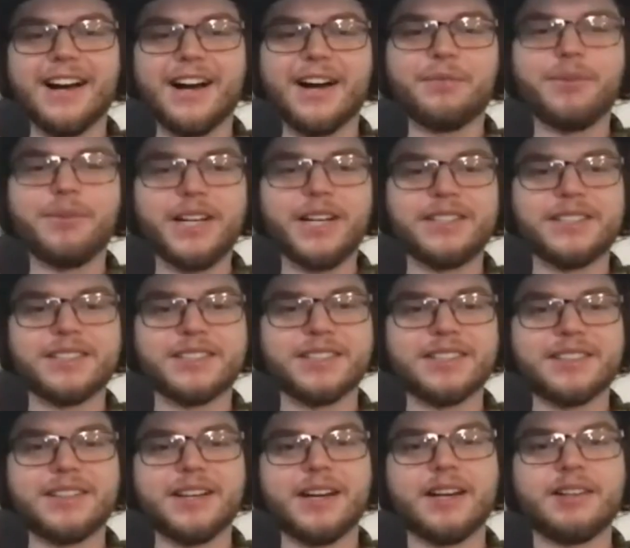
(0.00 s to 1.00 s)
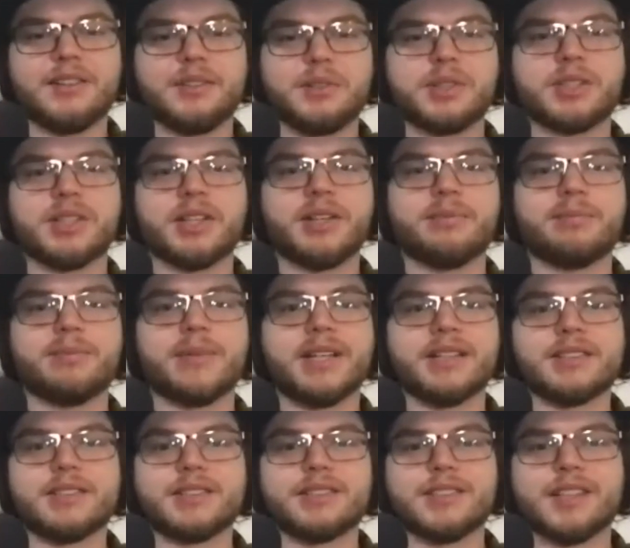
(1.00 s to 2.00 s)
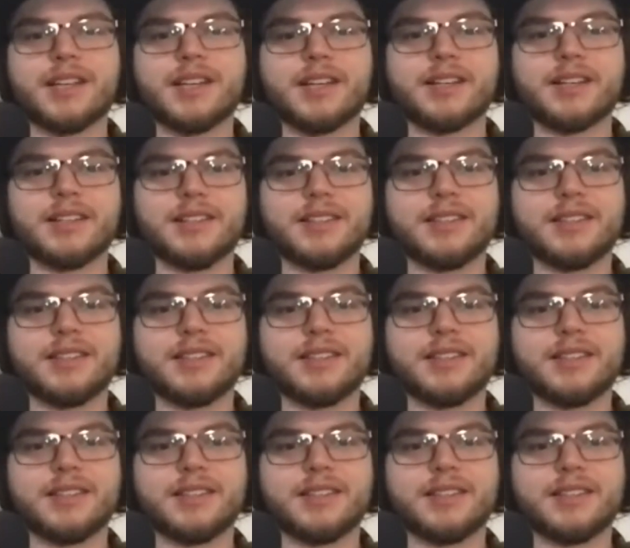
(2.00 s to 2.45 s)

may just get the Hender scheme because it's like